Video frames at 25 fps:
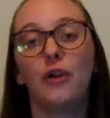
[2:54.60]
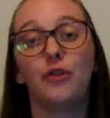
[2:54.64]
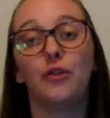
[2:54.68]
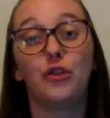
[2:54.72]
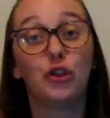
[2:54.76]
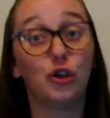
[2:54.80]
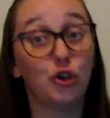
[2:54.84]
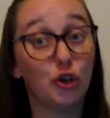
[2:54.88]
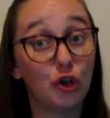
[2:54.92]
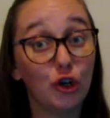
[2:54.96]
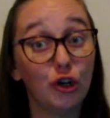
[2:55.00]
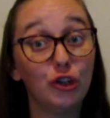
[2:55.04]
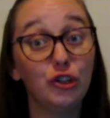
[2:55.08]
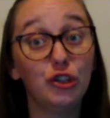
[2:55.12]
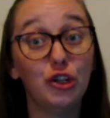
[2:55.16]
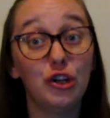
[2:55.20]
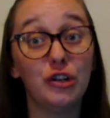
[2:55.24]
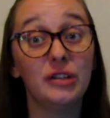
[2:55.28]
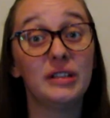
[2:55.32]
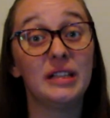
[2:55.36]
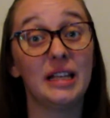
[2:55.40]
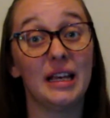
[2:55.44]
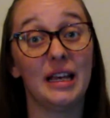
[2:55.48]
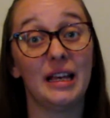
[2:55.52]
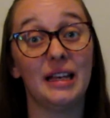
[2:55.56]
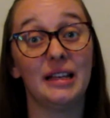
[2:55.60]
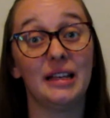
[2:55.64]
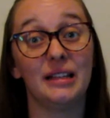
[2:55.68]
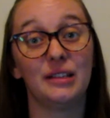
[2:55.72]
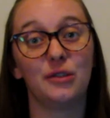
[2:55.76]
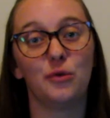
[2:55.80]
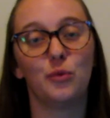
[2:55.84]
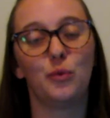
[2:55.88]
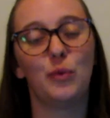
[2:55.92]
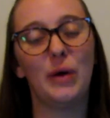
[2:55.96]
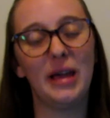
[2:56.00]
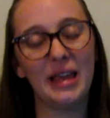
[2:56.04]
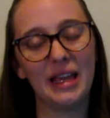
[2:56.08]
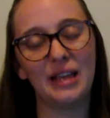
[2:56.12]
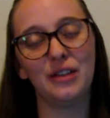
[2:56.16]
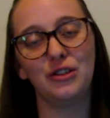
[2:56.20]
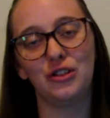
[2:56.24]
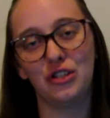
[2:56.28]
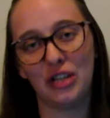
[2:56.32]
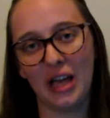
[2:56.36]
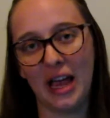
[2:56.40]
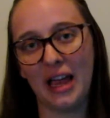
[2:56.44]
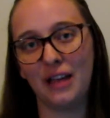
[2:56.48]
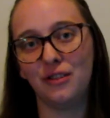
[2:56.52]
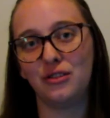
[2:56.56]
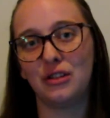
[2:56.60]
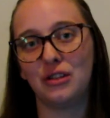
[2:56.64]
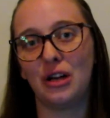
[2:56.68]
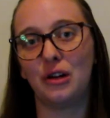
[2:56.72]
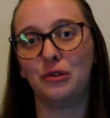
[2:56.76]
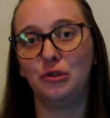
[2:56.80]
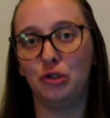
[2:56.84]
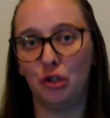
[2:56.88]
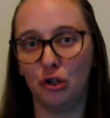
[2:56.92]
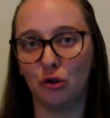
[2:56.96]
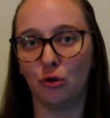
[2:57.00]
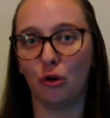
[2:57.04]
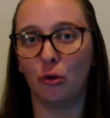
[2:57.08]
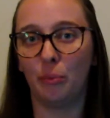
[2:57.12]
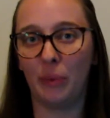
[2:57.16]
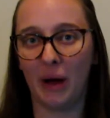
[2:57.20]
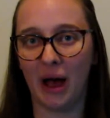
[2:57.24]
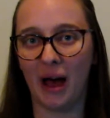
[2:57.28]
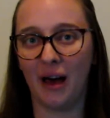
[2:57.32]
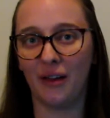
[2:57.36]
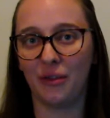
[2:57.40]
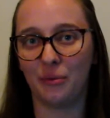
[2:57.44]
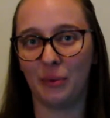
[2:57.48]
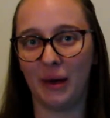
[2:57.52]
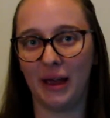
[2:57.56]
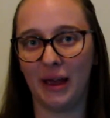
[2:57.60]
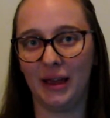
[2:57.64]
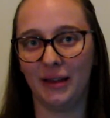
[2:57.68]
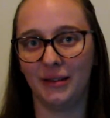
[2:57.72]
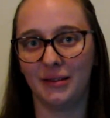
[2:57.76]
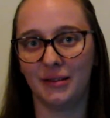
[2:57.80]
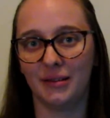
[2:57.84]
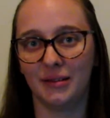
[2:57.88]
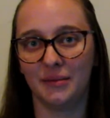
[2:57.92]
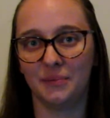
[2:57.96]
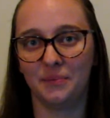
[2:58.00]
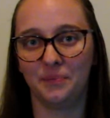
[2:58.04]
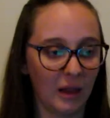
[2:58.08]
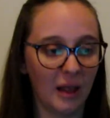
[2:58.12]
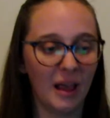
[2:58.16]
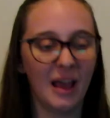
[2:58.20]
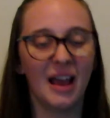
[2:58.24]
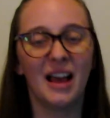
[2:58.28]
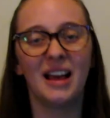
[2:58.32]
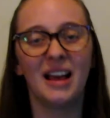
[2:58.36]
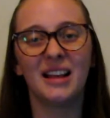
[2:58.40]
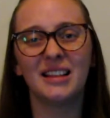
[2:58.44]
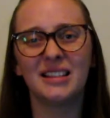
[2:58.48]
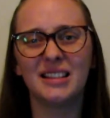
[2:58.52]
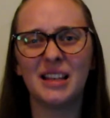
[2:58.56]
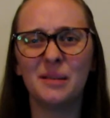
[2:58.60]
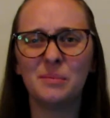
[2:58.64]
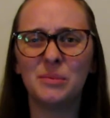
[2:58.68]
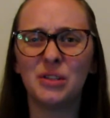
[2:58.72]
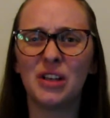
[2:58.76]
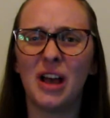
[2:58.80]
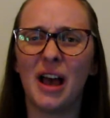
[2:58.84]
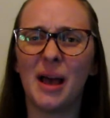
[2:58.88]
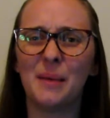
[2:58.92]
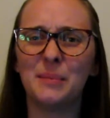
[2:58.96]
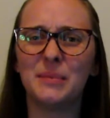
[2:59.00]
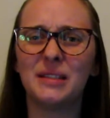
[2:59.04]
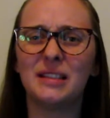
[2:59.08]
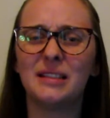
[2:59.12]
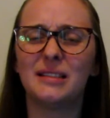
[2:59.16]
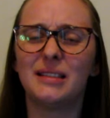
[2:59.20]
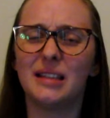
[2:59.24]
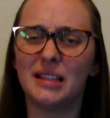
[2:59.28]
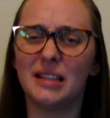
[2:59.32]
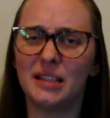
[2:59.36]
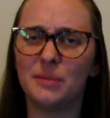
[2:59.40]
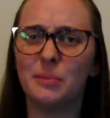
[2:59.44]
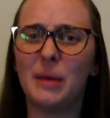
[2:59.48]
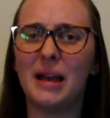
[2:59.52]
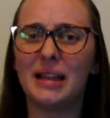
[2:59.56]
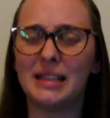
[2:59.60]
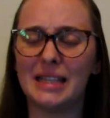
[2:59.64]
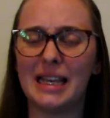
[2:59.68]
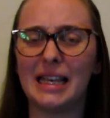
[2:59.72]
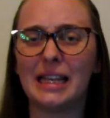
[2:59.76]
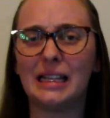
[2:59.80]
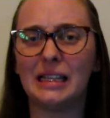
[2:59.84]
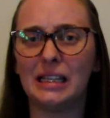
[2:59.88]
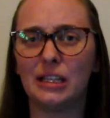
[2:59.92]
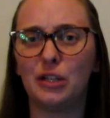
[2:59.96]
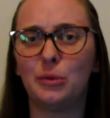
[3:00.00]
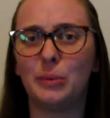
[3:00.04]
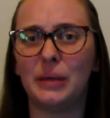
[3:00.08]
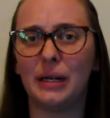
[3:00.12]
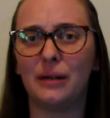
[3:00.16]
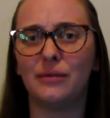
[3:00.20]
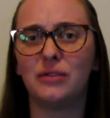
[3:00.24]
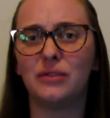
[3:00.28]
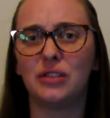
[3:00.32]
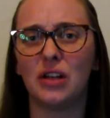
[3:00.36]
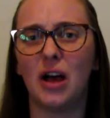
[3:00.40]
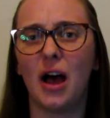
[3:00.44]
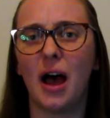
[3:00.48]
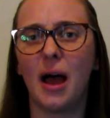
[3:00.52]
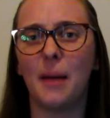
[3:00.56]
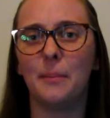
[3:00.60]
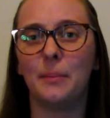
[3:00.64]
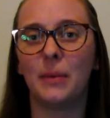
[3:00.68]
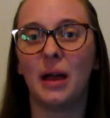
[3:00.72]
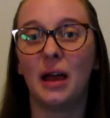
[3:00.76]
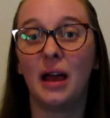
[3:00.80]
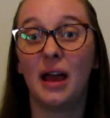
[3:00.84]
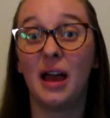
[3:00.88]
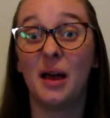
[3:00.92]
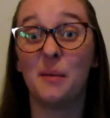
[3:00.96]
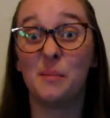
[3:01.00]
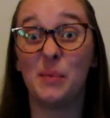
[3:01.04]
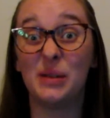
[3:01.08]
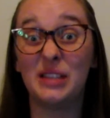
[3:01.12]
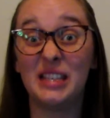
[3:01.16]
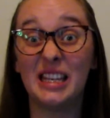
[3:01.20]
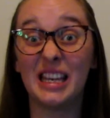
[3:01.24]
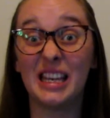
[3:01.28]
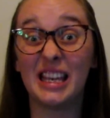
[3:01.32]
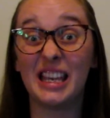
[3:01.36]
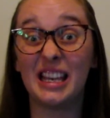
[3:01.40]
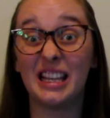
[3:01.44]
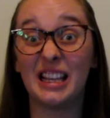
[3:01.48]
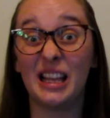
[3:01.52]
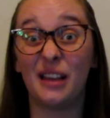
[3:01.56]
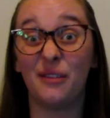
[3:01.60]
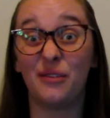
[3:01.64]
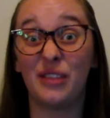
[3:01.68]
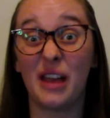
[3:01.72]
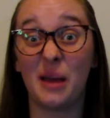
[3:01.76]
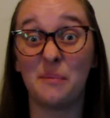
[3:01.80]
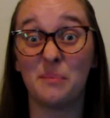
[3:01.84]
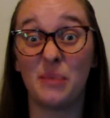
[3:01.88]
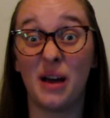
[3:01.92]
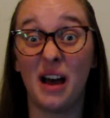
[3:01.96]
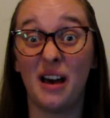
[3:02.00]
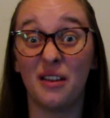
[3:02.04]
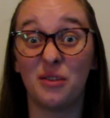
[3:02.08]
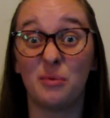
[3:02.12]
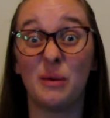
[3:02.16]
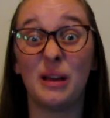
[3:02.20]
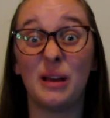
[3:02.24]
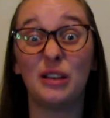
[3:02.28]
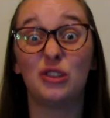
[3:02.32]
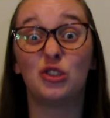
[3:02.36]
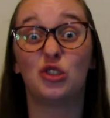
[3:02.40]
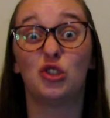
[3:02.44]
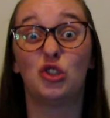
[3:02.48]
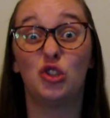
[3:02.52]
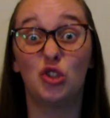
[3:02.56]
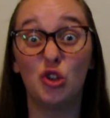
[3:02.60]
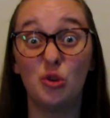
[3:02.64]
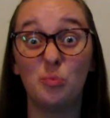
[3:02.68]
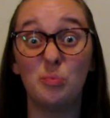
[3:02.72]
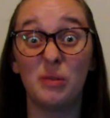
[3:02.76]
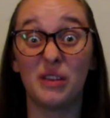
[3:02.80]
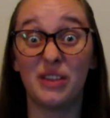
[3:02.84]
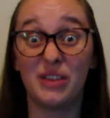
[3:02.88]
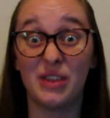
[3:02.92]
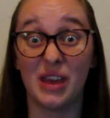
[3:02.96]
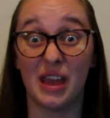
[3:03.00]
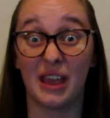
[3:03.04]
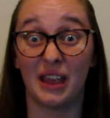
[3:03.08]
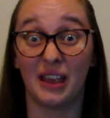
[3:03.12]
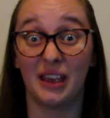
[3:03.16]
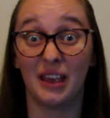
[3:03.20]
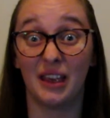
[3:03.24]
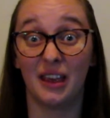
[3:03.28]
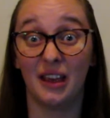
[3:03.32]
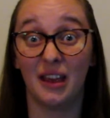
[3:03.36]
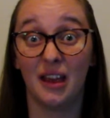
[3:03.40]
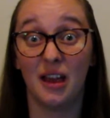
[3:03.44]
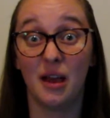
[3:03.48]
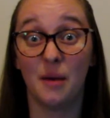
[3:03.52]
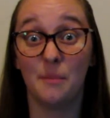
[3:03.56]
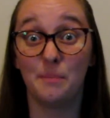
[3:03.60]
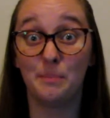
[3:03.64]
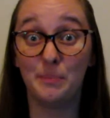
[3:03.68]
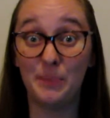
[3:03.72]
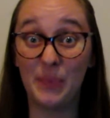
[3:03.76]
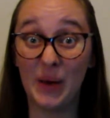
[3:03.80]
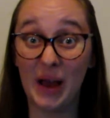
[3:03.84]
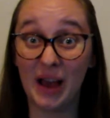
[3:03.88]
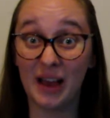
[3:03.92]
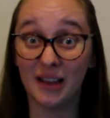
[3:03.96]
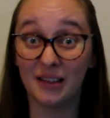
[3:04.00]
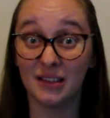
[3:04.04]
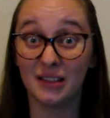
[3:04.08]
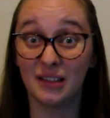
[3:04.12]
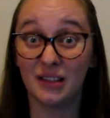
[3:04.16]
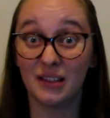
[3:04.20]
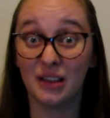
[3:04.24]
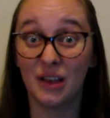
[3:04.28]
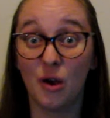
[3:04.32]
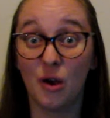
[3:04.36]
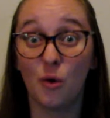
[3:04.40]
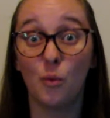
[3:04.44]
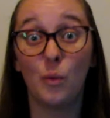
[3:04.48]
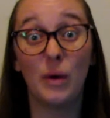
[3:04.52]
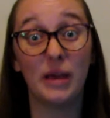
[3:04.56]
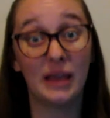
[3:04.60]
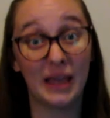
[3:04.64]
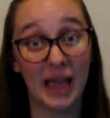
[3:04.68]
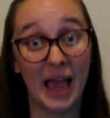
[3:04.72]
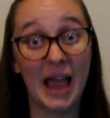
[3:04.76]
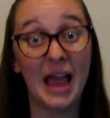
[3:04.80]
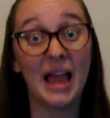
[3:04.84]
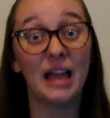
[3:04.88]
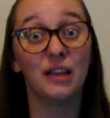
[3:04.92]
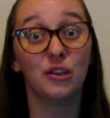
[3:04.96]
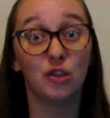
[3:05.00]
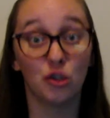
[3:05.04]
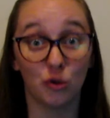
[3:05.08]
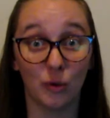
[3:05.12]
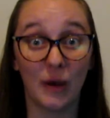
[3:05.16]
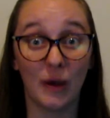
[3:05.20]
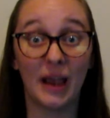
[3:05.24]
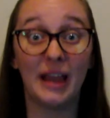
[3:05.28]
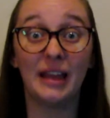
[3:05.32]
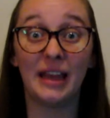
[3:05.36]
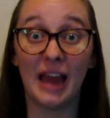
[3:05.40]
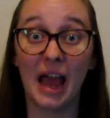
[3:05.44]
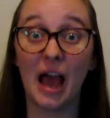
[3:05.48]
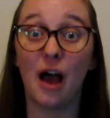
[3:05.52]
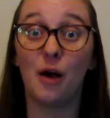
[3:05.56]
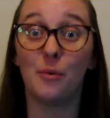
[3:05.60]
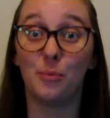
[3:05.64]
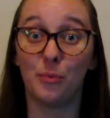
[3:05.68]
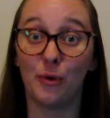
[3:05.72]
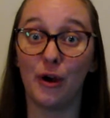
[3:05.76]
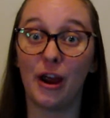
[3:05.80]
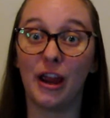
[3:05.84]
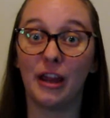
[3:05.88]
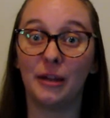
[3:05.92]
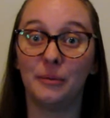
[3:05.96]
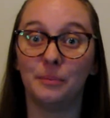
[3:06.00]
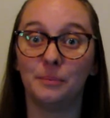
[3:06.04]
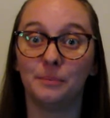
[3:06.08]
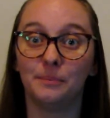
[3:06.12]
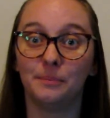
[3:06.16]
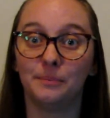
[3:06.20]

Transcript: The good news is we can change our neural pathways. Sometimes this might take a little bit of time, particularly if that pathway is super thick, but we can train our brain.